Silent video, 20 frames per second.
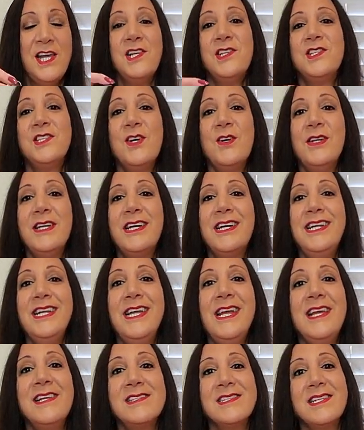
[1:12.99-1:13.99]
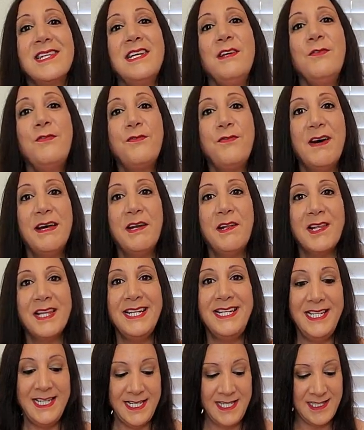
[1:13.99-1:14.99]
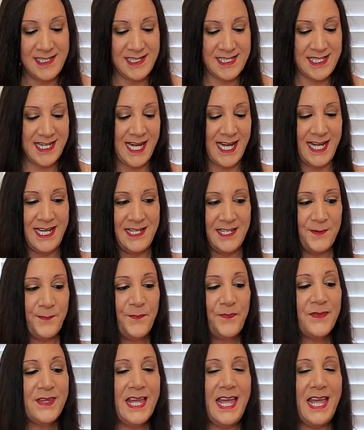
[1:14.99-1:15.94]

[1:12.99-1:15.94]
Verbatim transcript: so you can easily funnel it inside.